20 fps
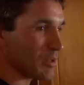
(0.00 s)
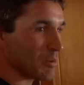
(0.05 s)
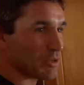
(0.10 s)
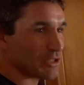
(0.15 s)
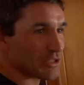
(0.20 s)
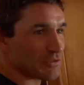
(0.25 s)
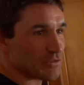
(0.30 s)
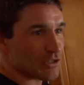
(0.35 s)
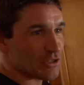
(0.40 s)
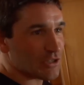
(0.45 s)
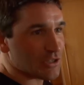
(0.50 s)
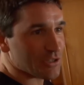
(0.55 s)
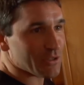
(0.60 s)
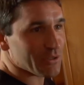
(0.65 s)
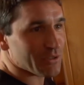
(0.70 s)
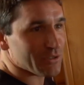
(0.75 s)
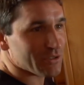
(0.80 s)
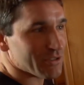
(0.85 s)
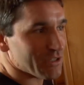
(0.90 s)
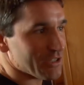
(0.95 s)
not much of a cook
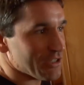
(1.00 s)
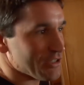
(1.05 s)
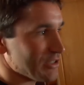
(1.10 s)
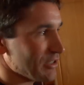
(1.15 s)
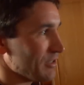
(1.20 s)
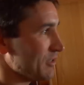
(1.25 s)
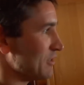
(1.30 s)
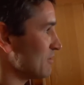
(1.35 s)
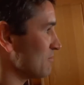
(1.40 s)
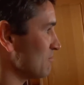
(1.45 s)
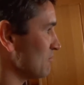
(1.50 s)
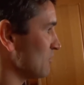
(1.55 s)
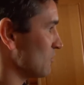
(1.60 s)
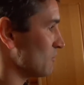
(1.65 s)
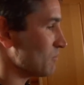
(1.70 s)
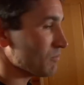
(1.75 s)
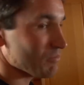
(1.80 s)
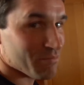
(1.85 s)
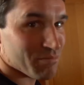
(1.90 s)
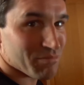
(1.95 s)
though, so I usually just, you
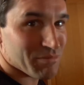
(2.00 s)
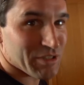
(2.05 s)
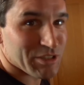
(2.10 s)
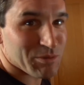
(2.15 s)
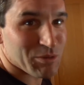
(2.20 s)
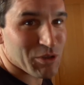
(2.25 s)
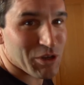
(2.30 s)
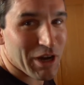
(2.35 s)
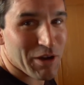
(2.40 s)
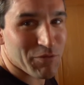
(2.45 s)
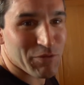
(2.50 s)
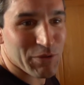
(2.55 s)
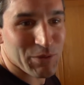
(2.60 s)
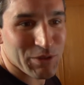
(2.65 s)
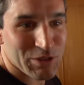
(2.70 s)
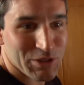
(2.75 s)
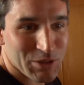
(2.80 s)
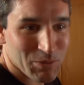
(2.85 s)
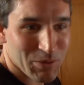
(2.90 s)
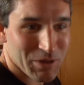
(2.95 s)
know, make some coffee
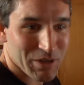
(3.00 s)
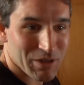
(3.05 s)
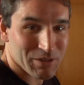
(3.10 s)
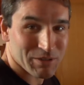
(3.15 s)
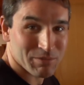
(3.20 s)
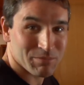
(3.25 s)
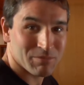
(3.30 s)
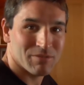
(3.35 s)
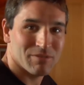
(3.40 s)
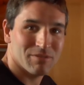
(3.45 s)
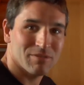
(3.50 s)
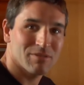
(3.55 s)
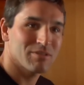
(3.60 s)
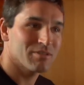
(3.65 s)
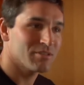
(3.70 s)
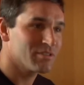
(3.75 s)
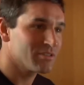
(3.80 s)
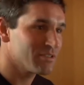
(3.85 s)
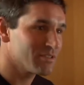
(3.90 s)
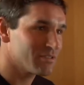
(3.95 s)
once in a while and
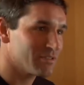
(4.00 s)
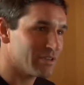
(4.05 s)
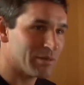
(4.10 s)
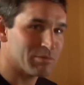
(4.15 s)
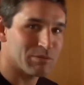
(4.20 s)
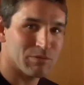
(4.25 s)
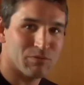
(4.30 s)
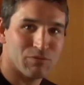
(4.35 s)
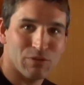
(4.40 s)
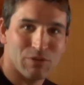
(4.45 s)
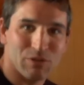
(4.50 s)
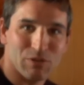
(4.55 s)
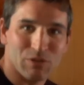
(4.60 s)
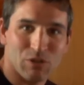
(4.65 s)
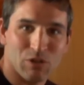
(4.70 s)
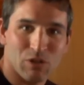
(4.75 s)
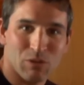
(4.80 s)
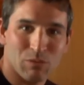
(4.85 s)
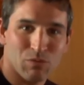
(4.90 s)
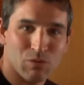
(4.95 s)
grab some food on the
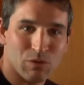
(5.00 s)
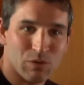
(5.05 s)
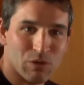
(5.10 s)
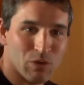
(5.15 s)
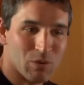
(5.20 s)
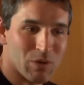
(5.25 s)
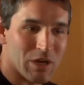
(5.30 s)
go before we go